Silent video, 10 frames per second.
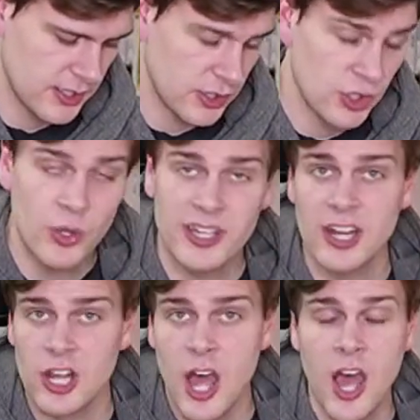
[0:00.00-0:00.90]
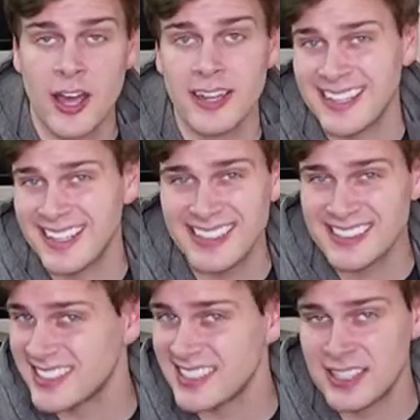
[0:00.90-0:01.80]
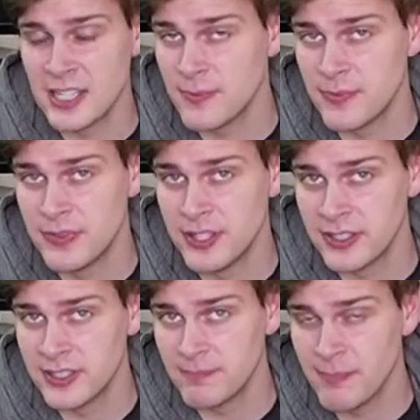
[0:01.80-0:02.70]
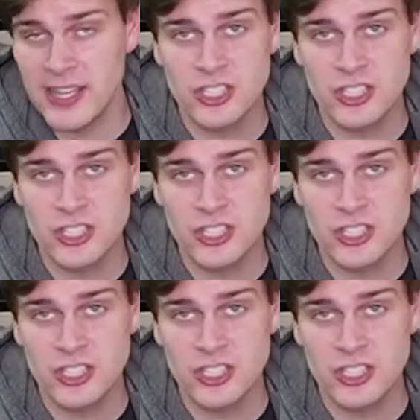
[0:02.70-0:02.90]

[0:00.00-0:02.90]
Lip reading: you're going to learn the major